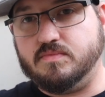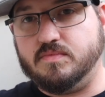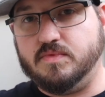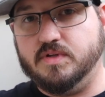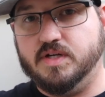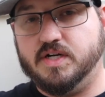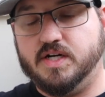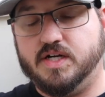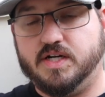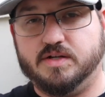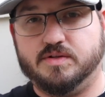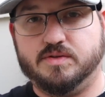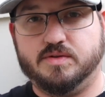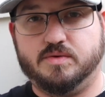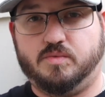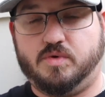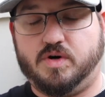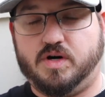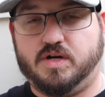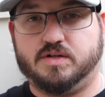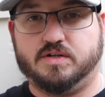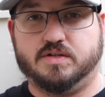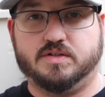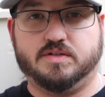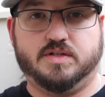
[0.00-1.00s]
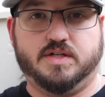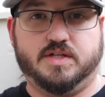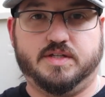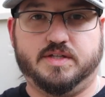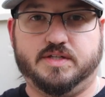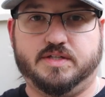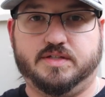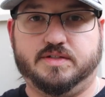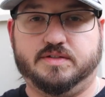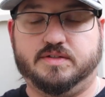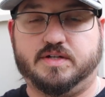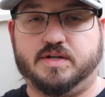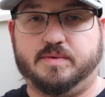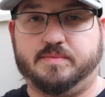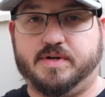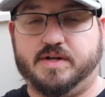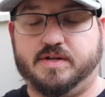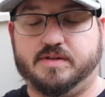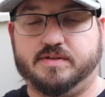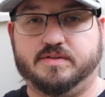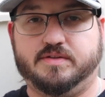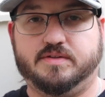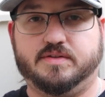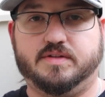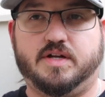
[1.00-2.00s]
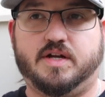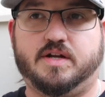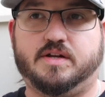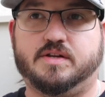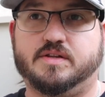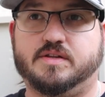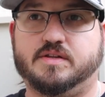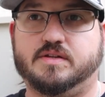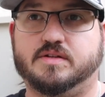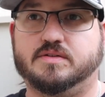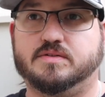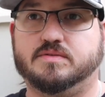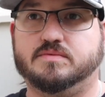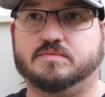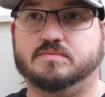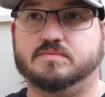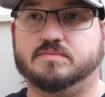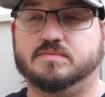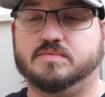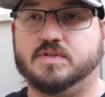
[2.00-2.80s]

The water and the coming out of the